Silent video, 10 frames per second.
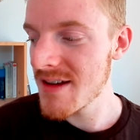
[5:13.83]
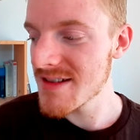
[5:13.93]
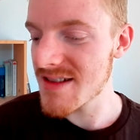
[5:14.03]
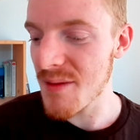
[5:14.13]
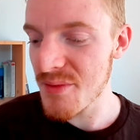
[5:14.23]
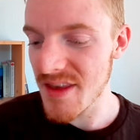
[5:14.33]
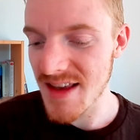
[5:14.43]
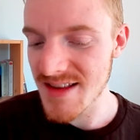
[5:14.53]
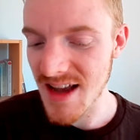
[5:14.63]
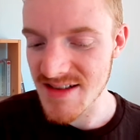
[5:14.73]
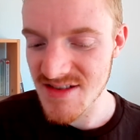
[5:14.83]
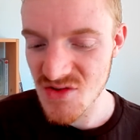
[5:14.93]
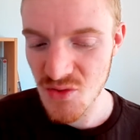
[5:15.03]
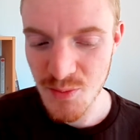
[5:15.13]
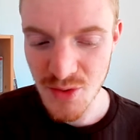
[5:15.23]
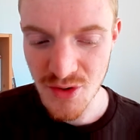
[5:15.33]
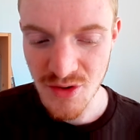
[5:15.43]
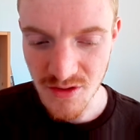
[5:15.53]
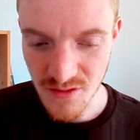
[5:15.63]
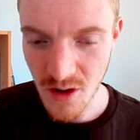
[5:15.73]
something that's
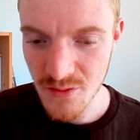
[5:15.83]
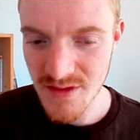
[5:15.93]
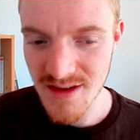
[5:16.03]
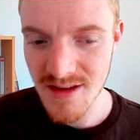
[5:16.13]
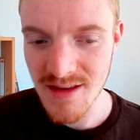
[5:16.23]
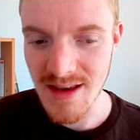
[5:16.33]
super grounded